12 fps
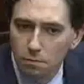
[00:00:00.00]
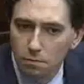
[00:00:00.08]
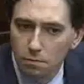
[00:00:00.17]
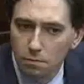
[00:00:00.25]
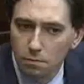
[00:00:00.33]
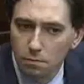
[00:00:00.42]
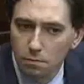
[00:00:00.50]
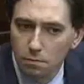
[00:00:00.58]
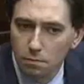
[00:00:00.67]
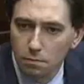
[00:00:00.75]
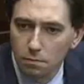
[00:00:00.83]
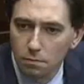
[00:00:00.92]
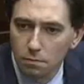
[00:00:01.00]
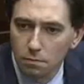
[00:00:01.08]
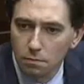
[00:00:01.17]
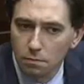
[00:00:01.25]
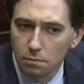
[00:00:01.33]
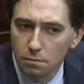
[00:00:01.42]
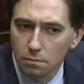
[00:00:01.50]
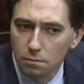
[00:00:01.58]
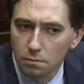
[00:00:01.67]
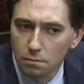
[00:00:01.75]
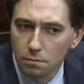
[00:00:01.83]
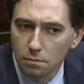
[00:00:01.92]

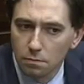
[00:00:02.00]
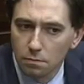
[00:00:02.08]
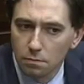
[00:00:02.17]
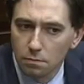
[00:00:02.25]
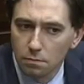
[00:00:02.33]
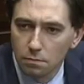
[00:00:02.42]
No words are spoken by the person on screen.